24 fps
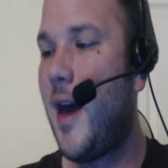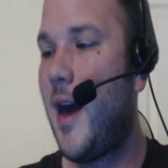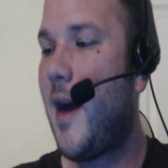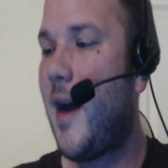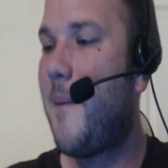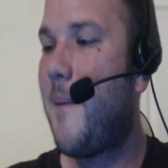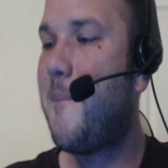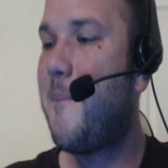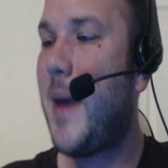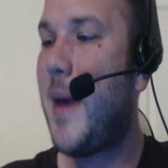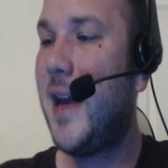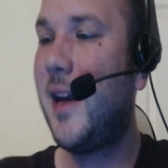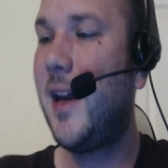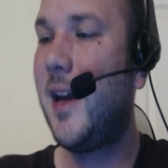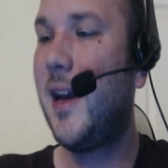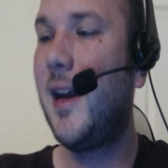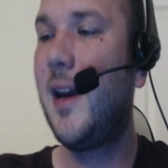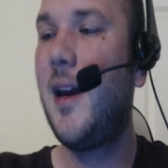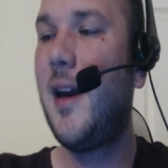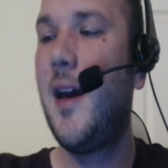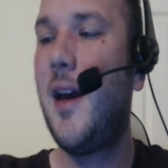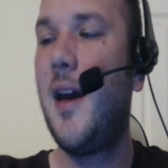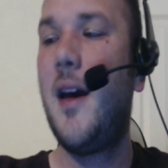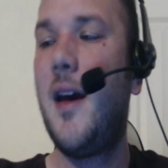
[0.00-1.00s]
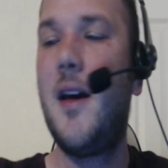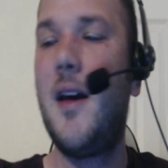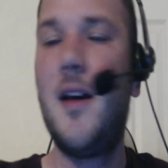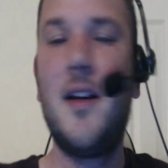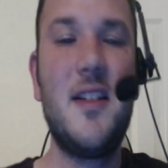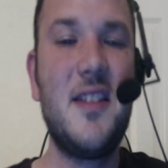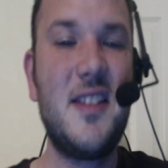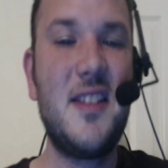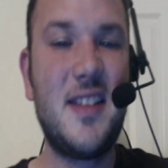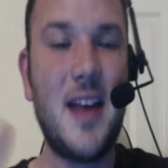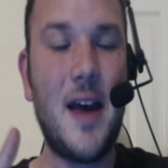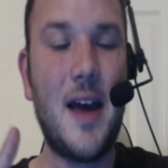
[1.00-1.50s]
making
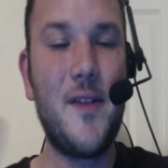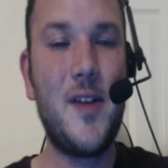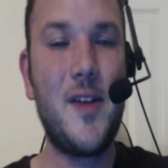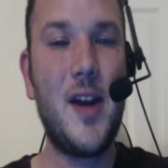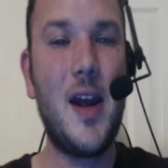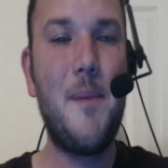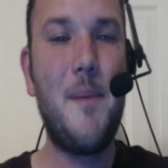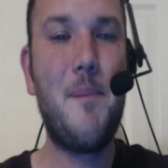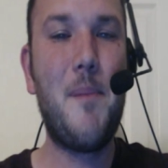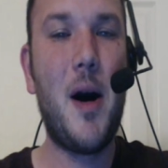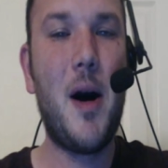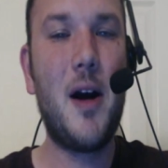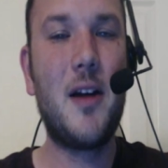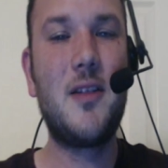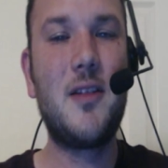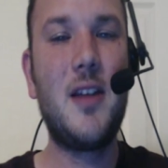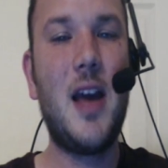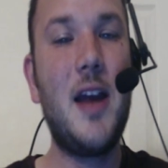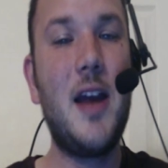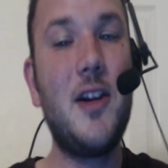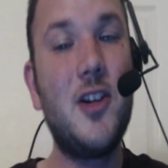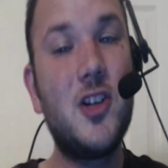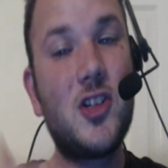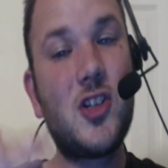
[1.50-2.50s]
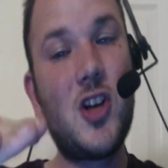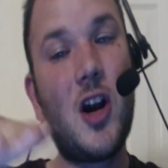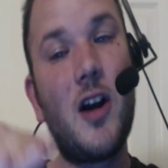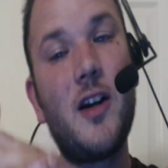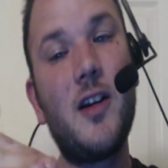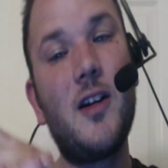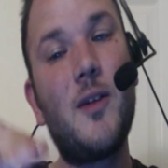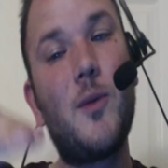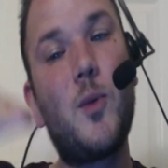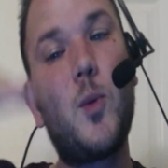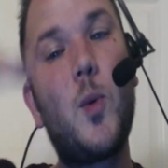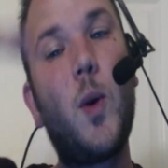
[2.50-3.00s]
$7, $8, and you're
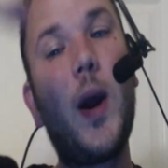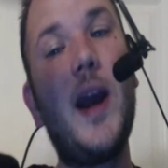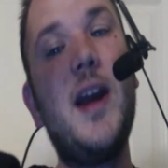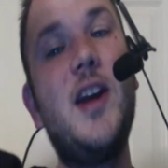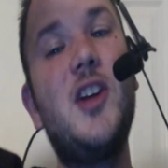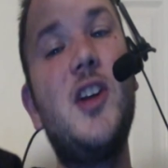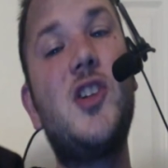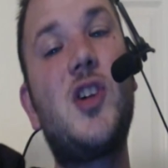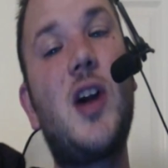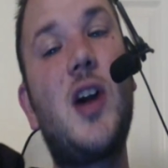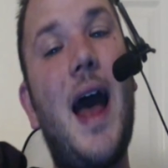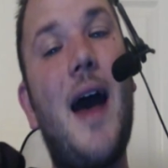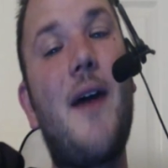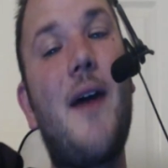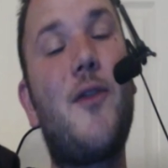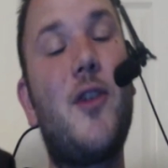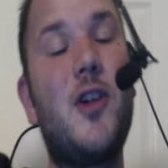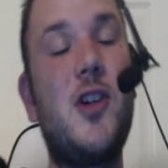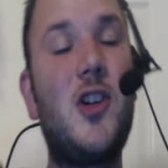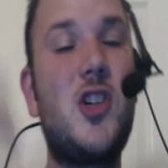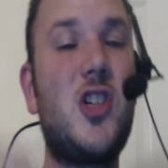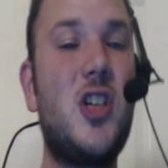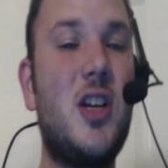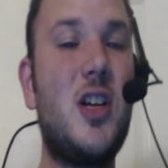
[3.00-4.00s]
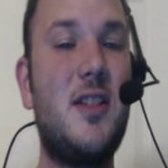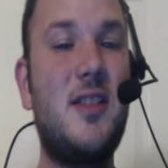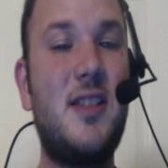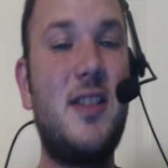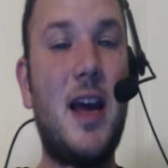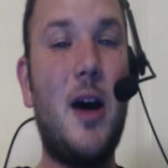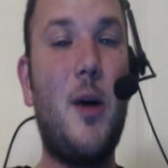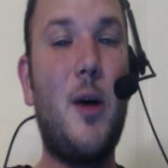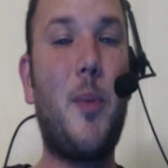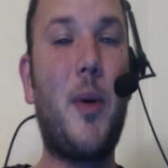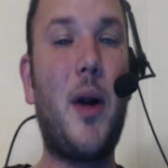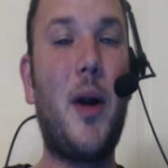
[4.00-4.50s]
starting to raise your average
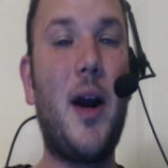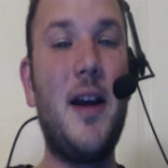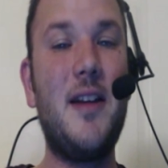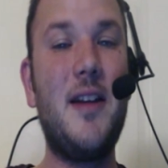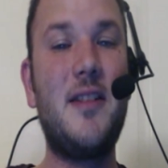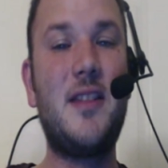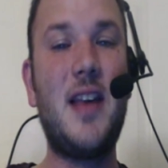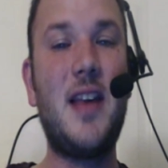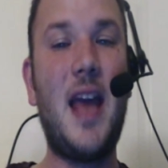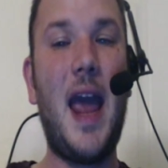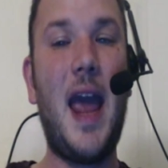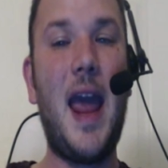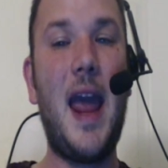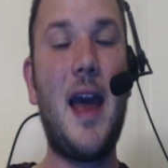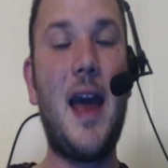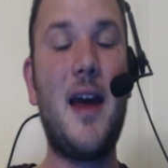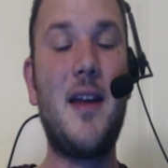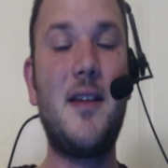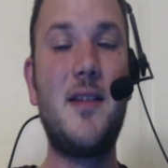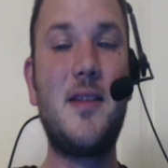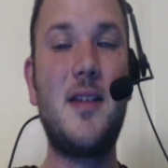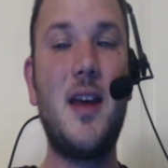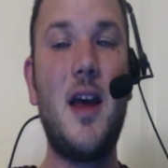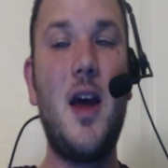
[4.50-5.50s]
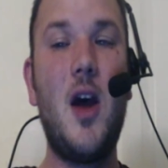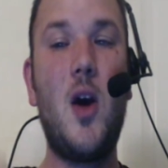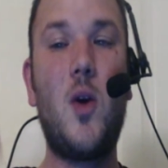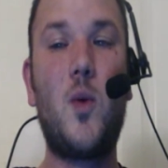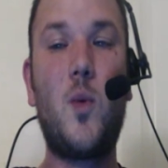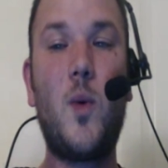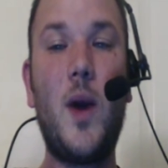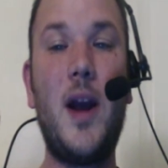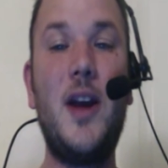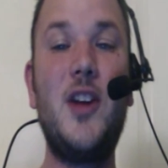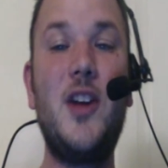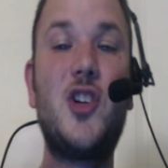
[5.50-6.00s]
sale price and
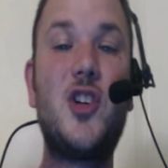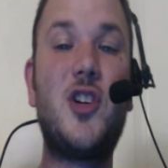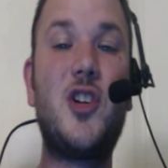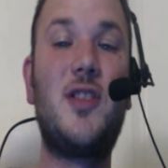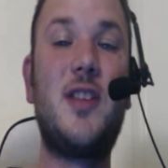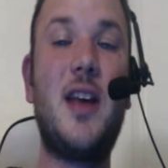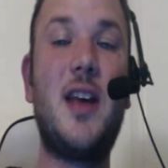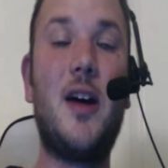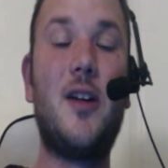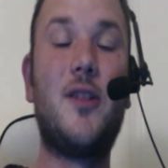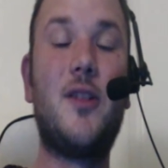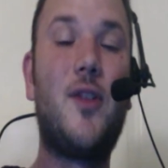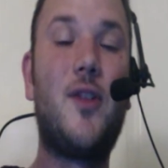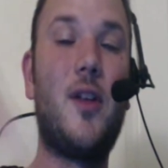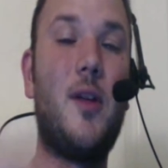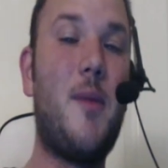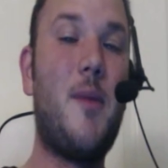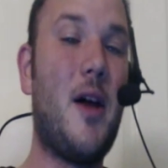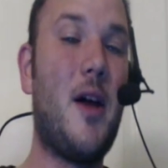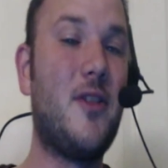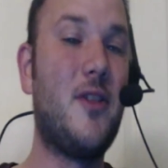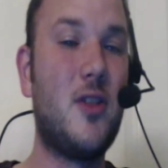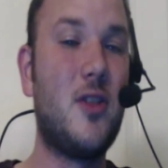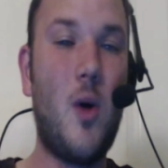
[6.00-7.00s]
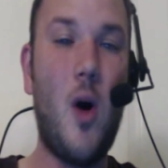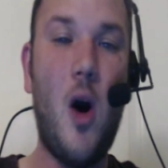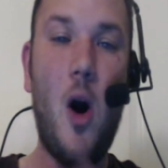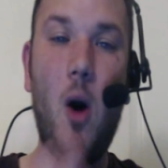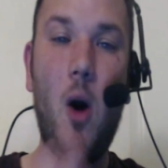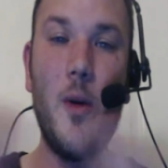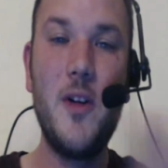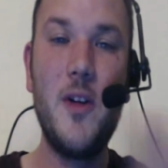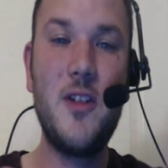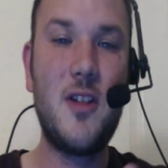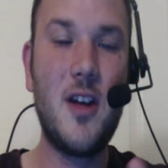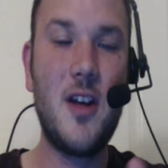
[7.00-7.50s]
raise your sales for the month. So
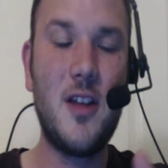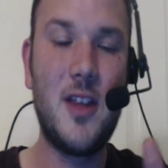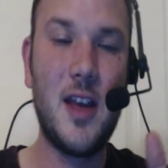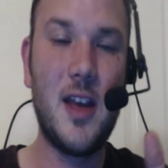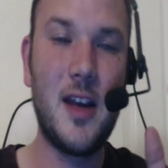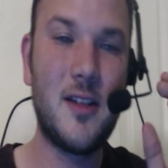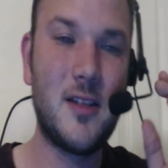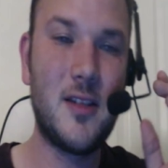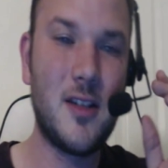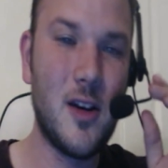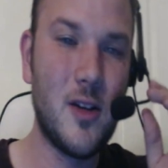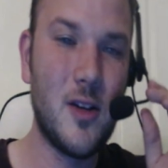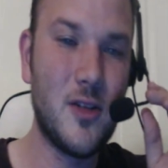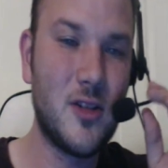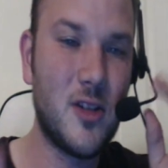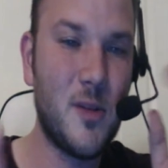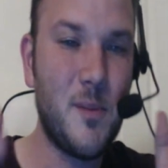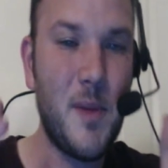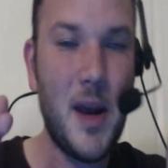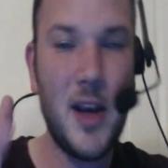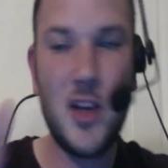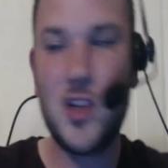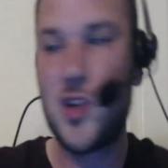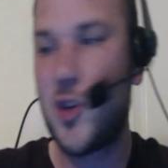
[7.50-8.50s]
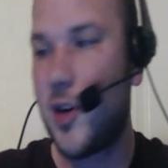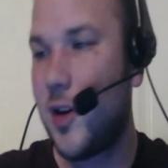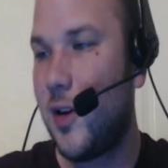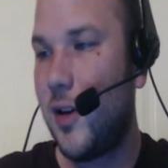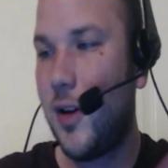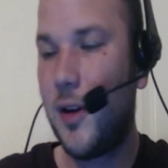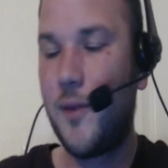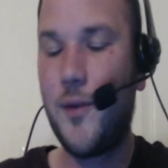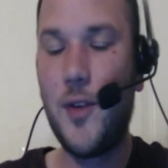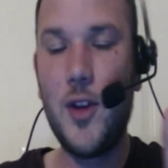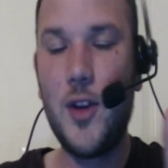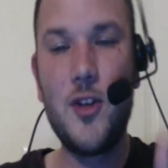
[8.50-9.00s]
always good things to do. So make sure you
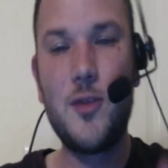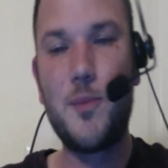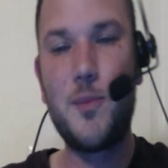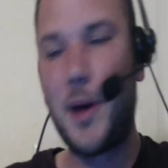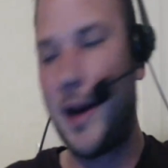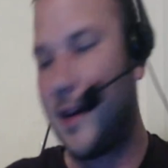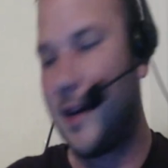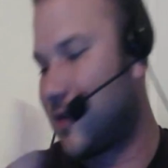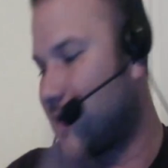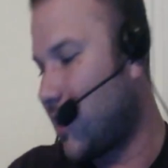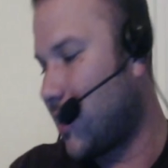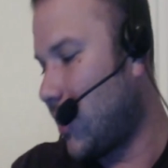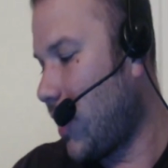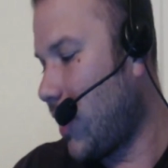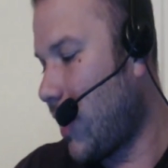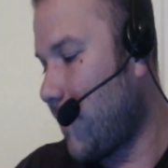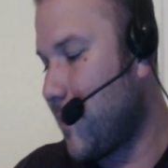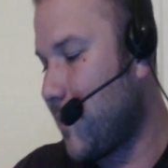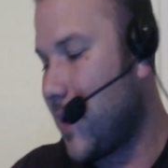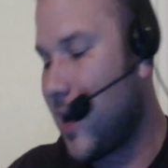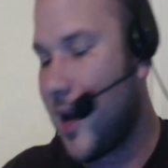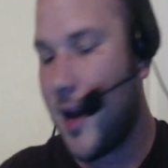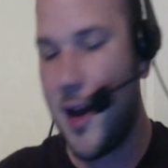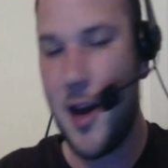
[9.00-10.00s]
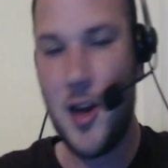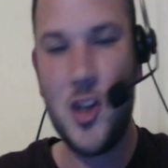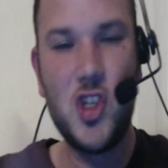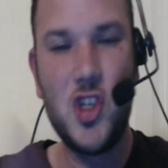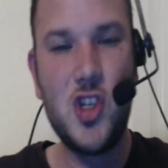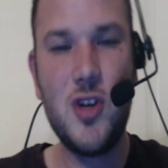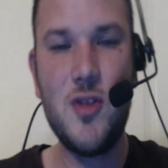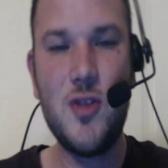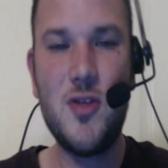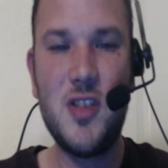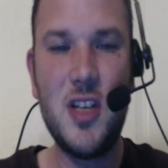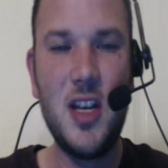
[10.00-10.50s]
look for those brands, Columbia,
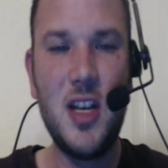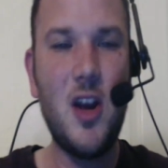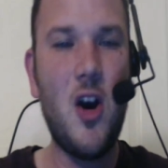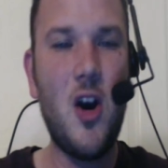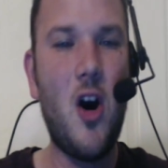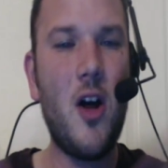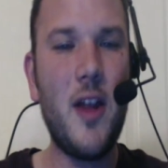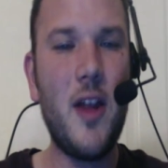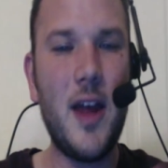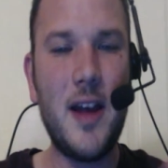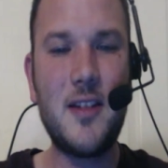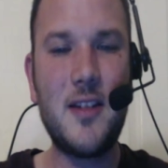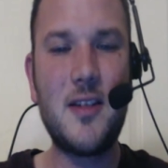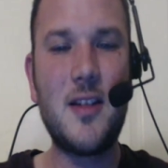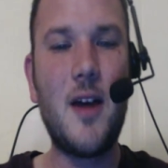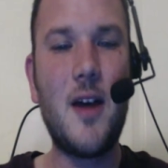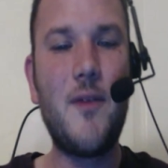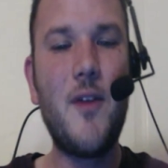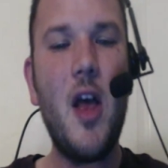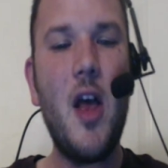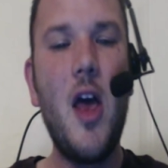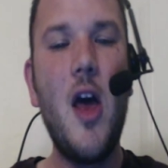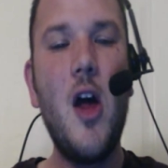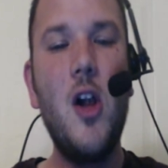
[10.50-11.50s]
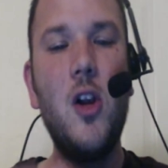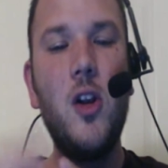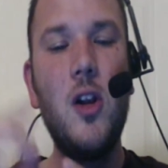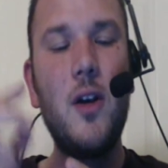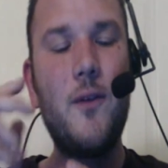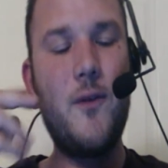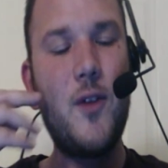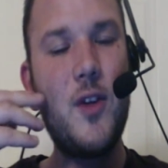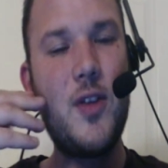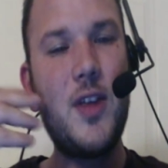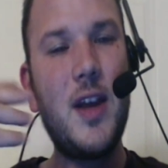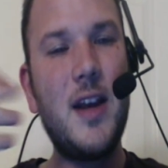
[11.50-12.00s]
Juicy, all that stuff.
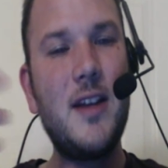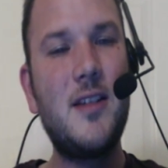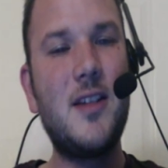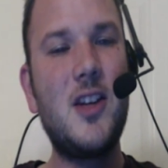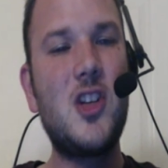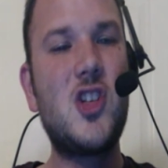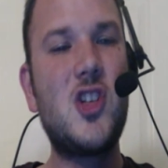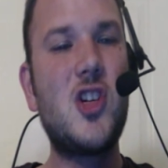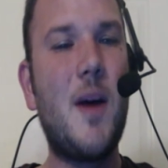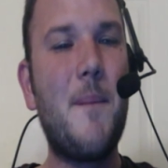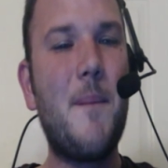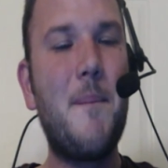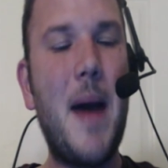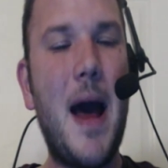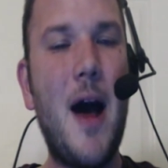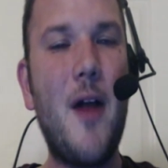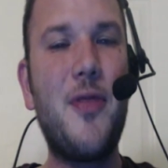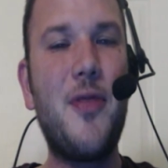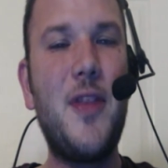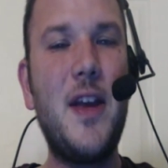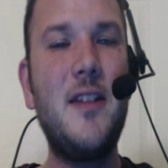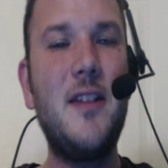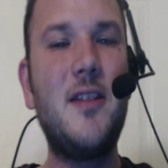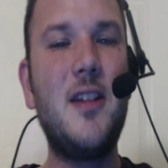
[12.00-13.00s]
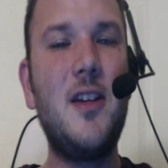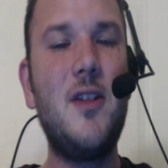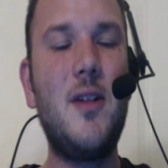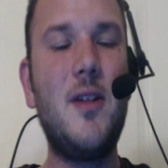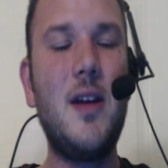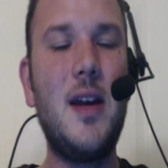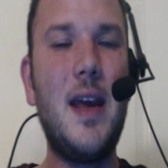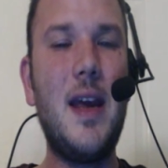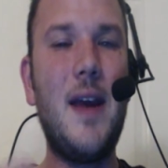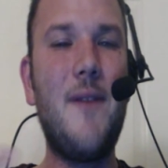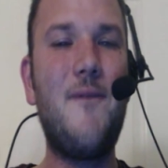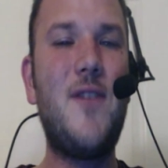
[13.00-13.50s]
Look for things that jump out, things that you
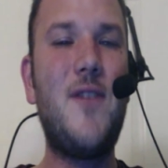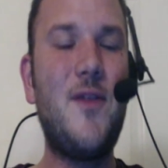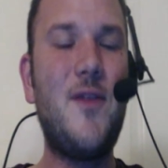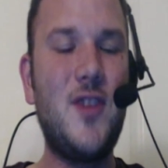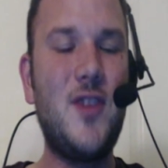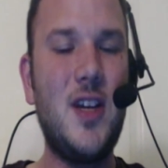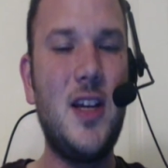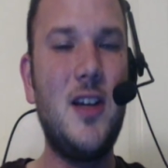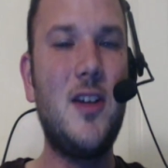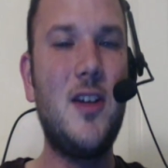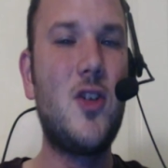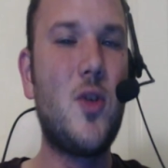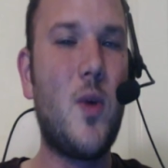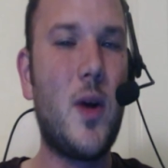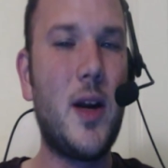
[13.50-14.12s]
can get $15